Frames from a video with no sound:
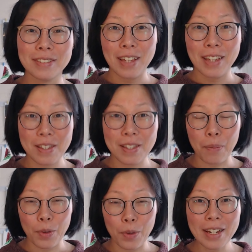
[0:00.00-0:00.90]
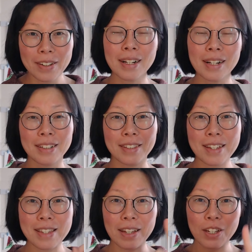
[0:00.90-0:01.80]
In summary,
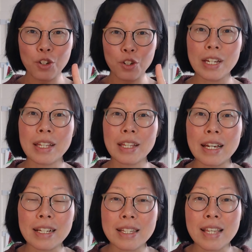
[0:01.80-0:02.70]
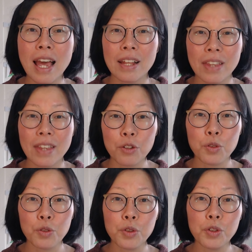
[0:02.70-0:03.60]
these are the three things that you
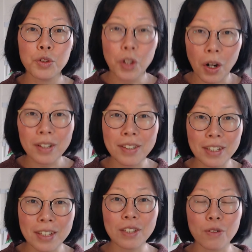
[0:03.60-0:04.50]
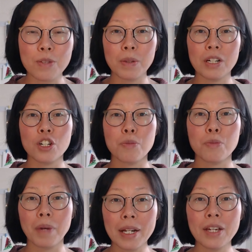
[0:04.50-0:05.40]
do not need to splurge
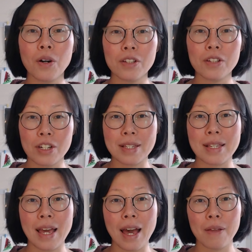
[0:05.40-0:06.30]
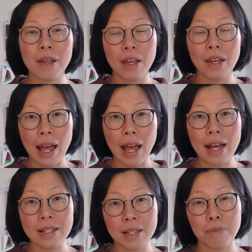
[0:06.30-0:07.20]
money on just yet
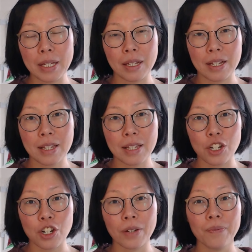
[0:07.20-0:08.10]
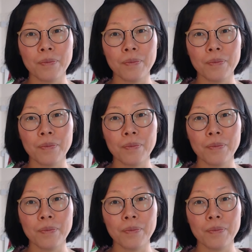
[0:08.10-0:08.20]
as a beginner sketcher.